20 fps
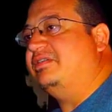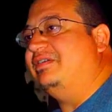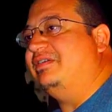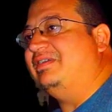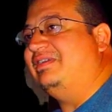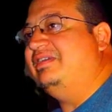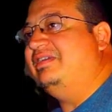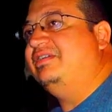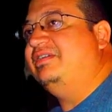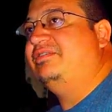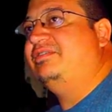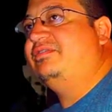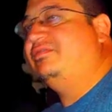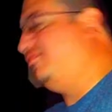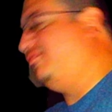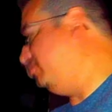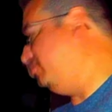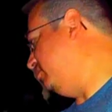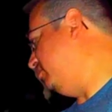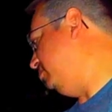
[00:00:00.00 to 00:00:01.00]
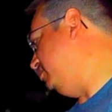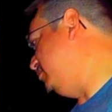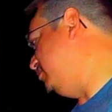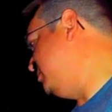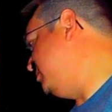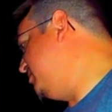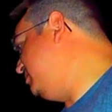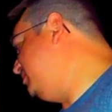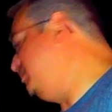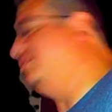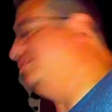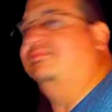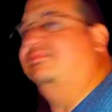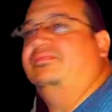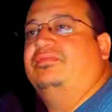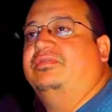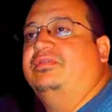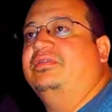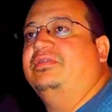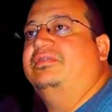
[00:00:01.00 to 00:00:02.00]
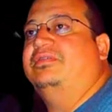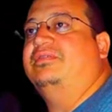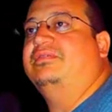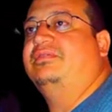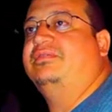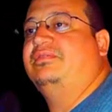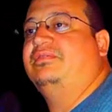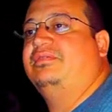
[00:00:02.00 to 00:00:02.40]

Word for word: again for our second player.